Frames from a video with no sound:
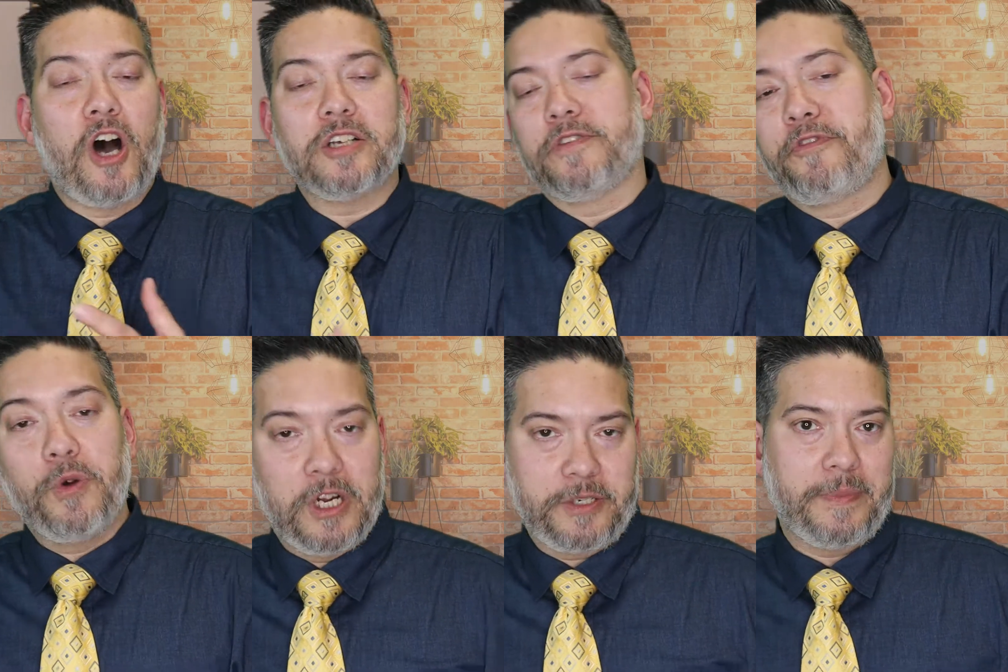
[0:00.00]
cost a
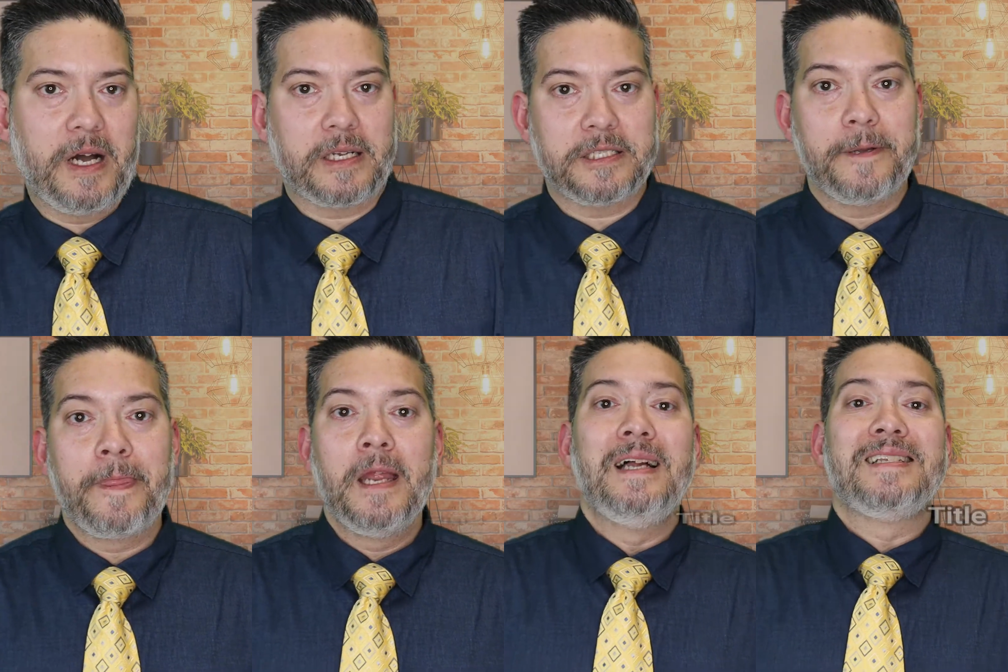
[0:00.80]
few $100s.
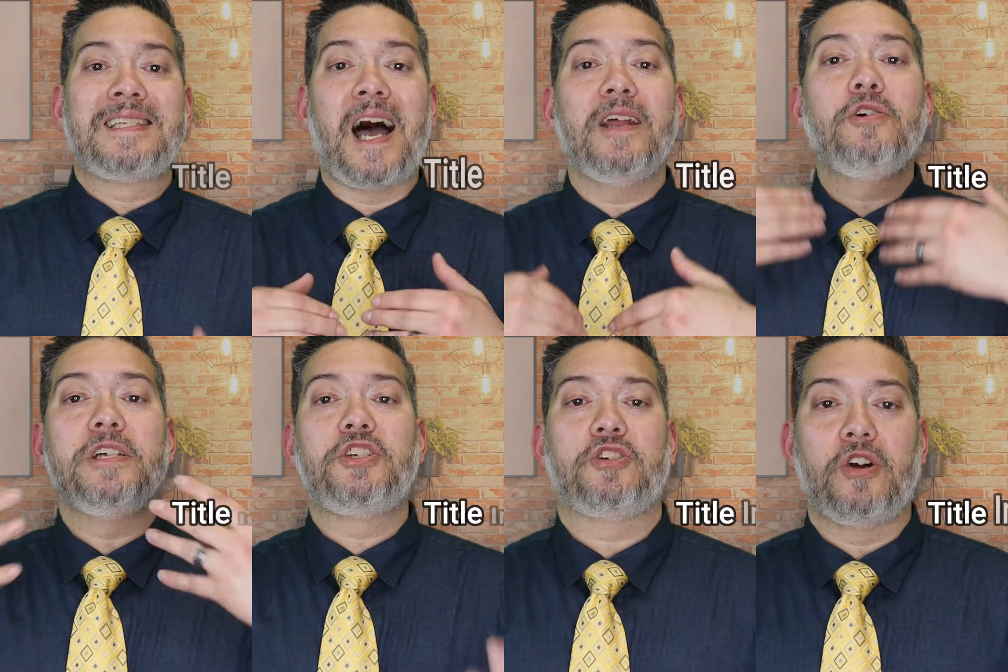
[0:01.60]
Title
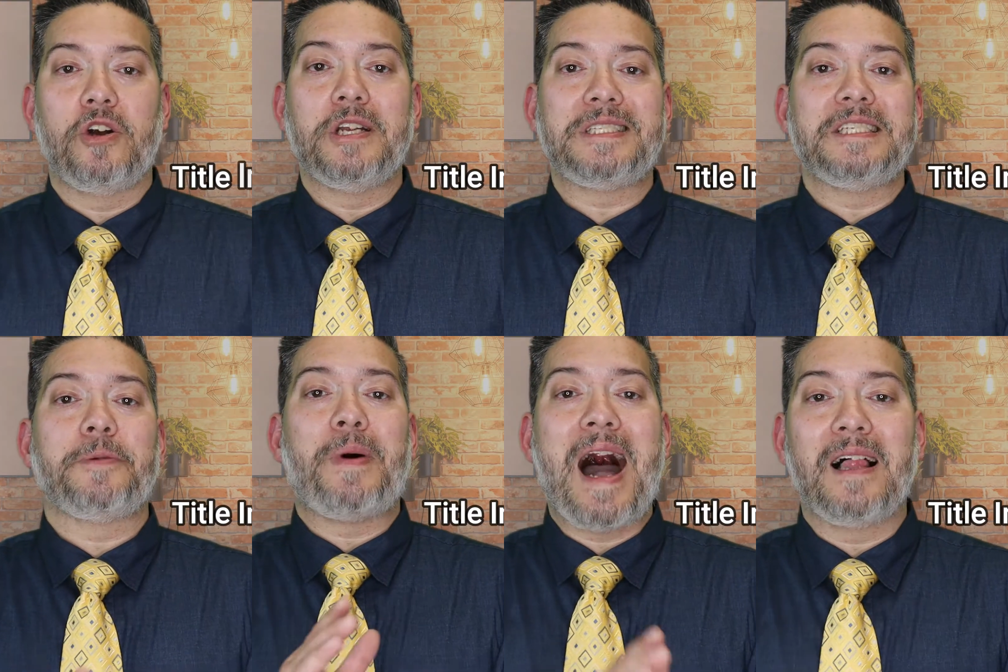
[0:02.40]
insurance
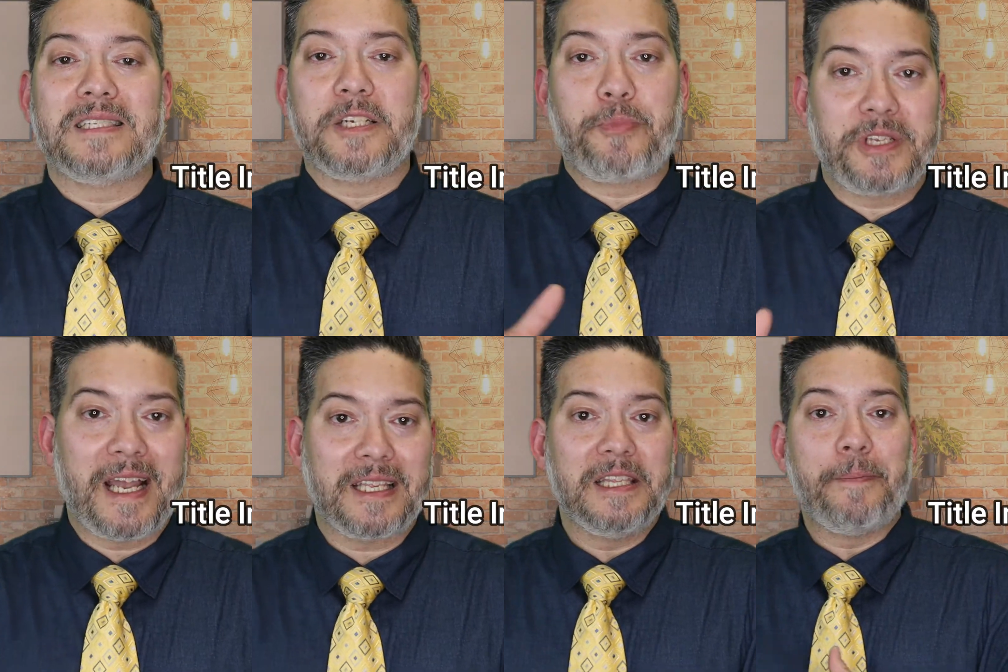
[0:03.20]
is a policy
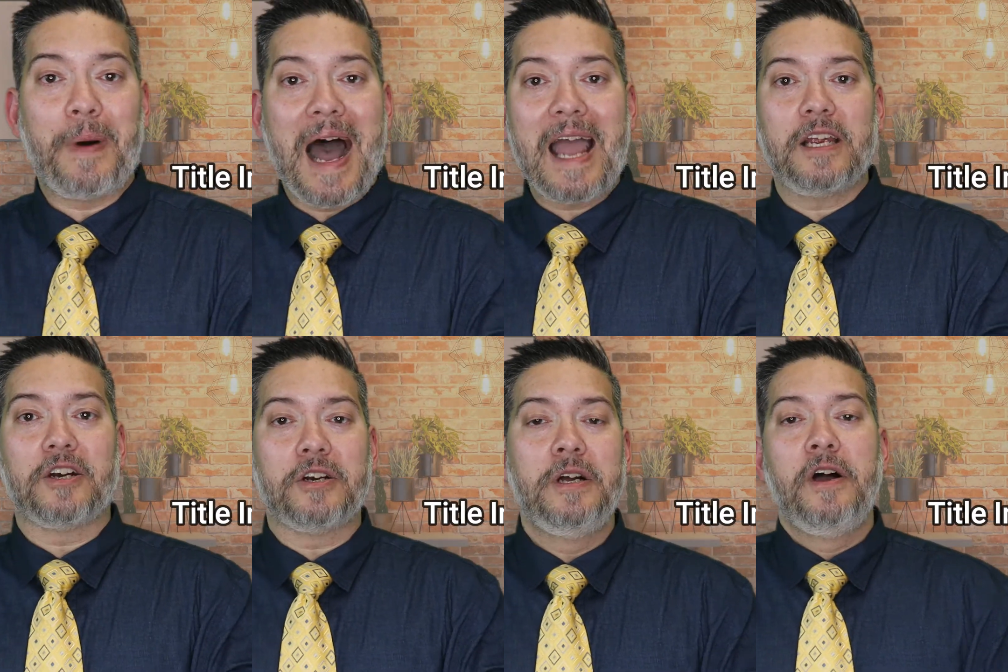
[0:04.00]
protecting the
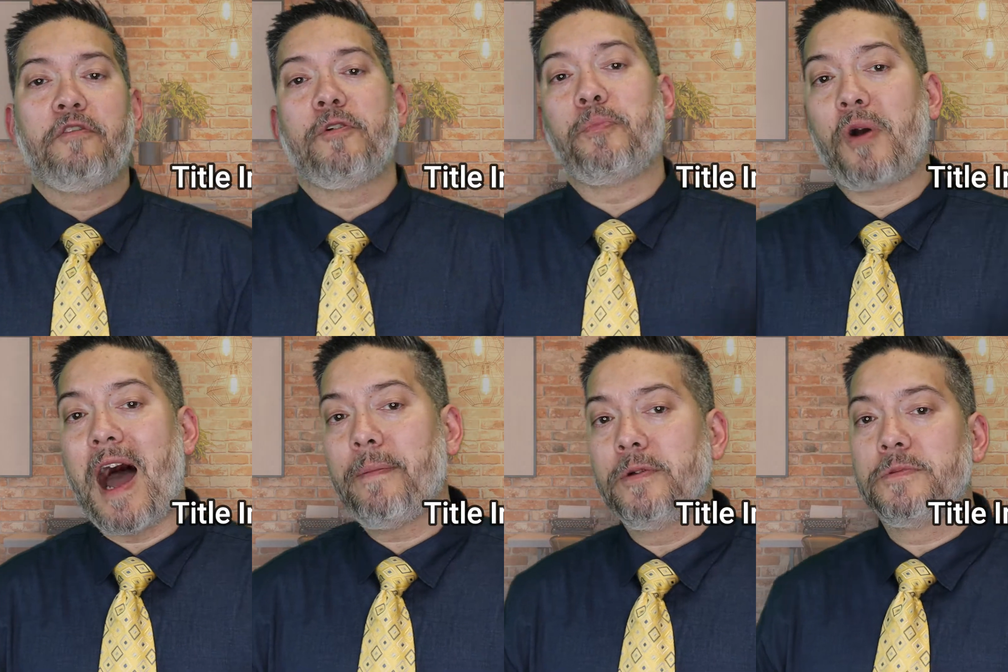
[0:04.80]
buyer from
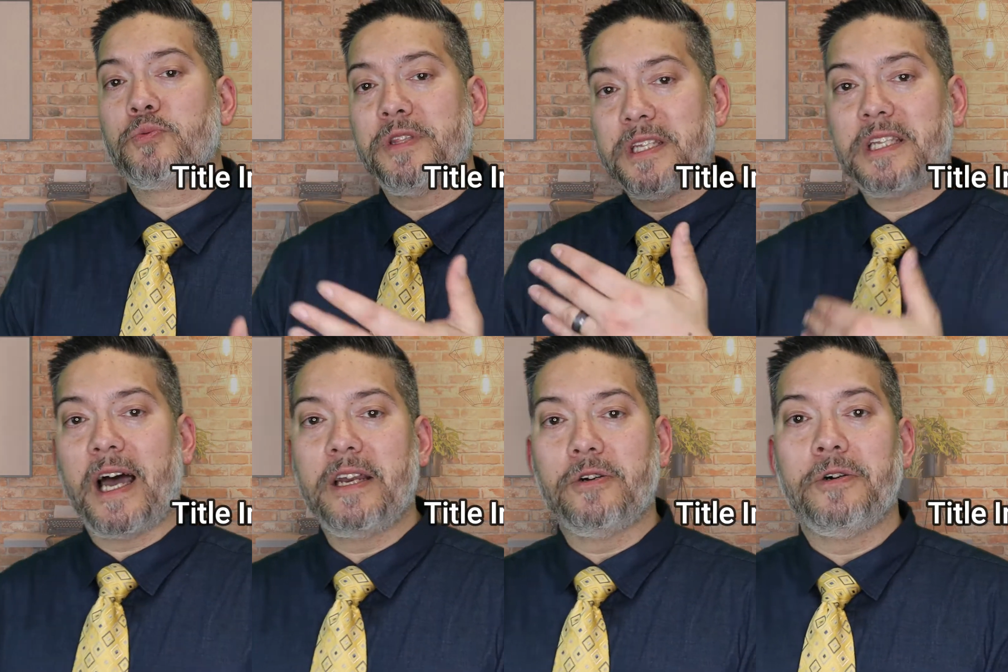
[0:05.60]
problems with the
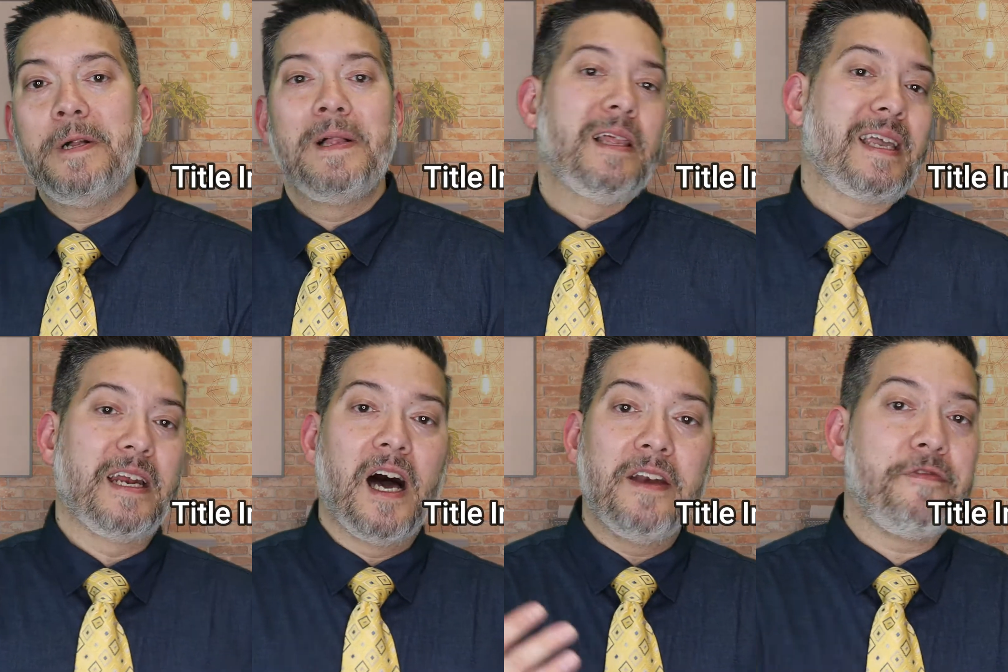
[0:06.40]
title, like
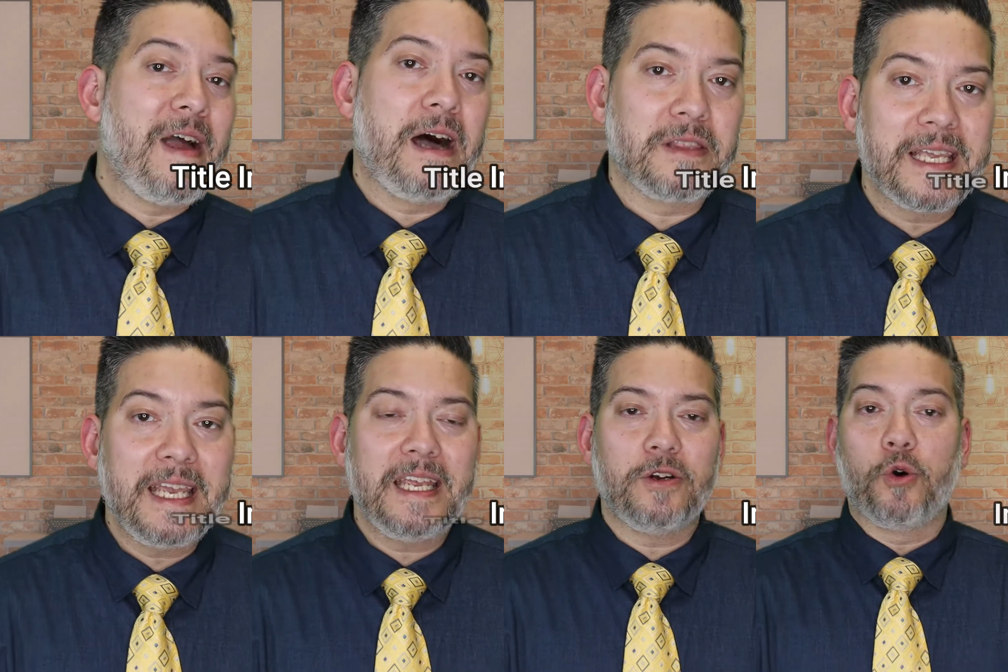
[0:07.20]
an unfound
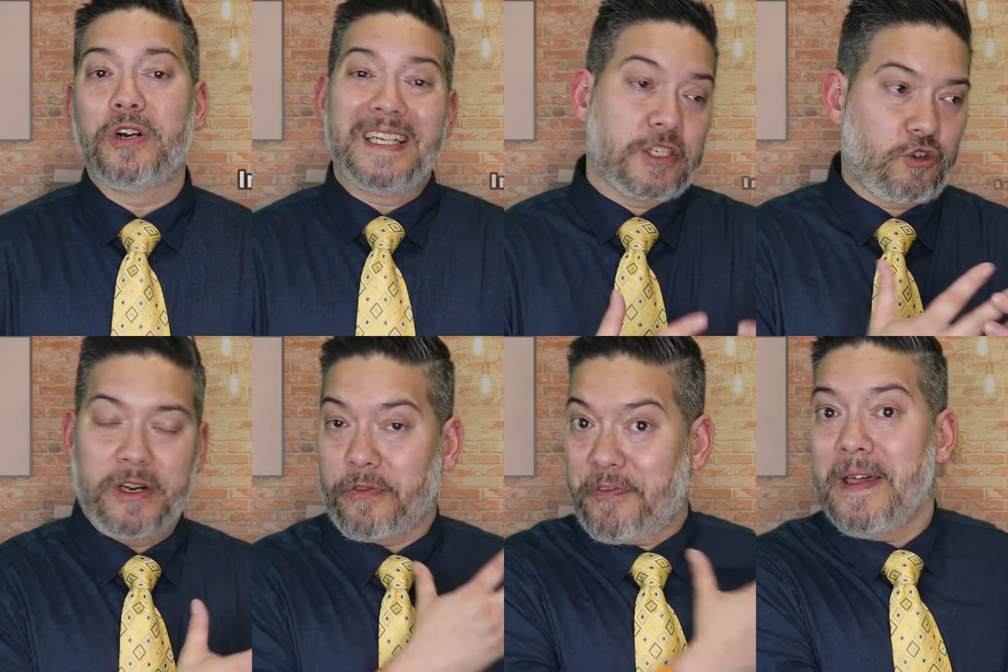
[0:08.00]
lien or a
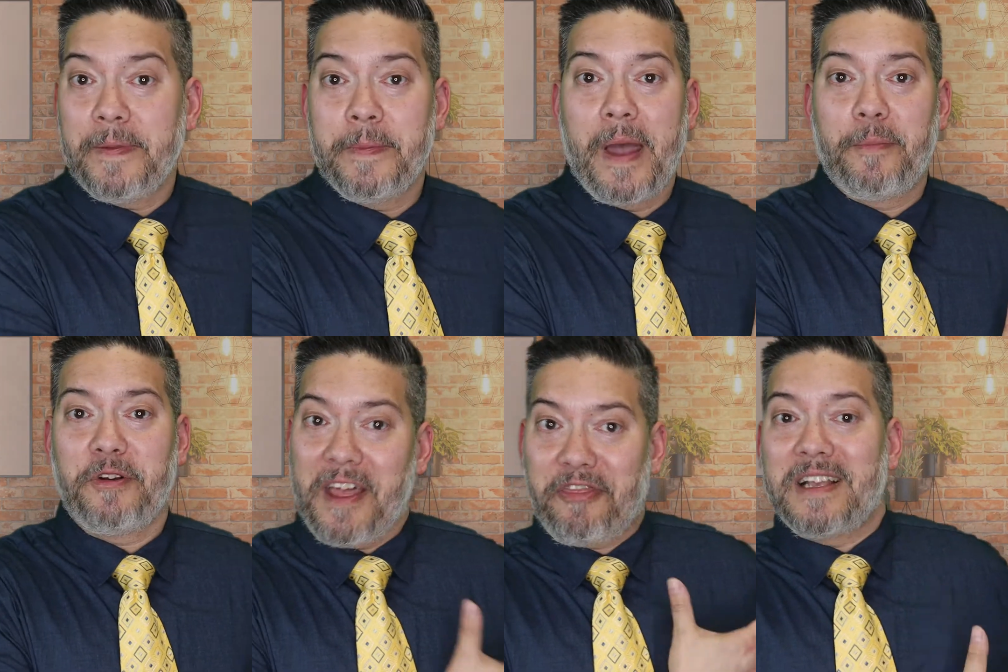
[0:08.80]
disgruntled family
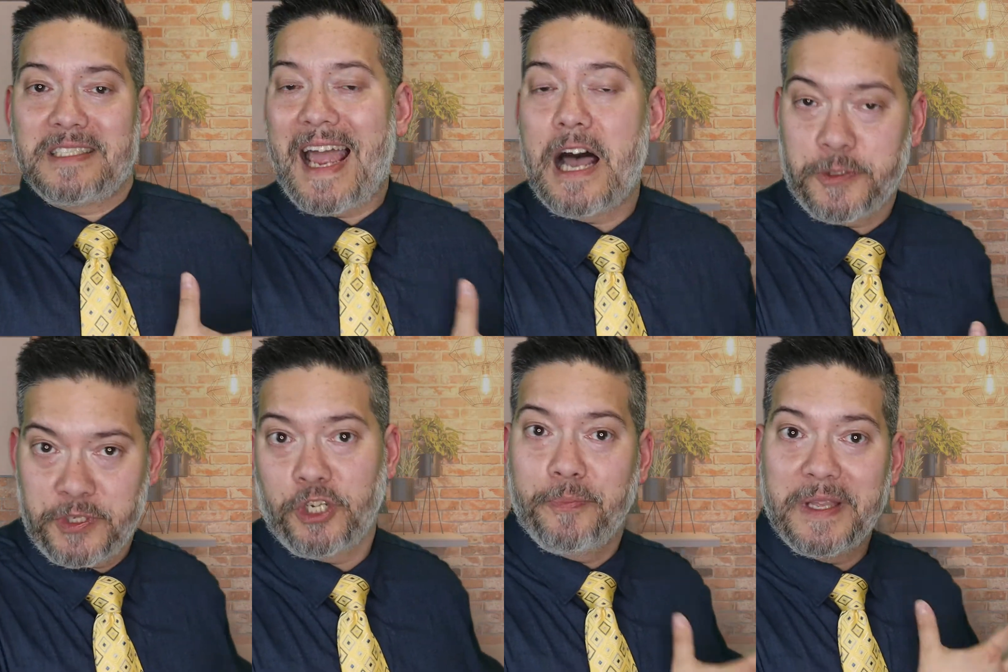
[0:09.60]
member that thinks the
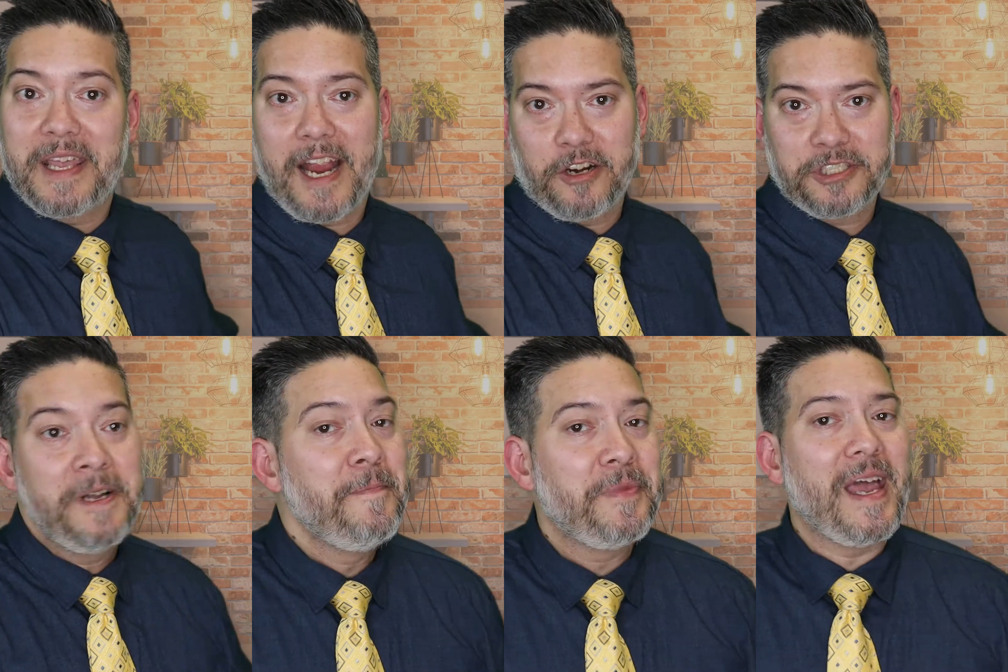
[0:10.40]
house should be theirs.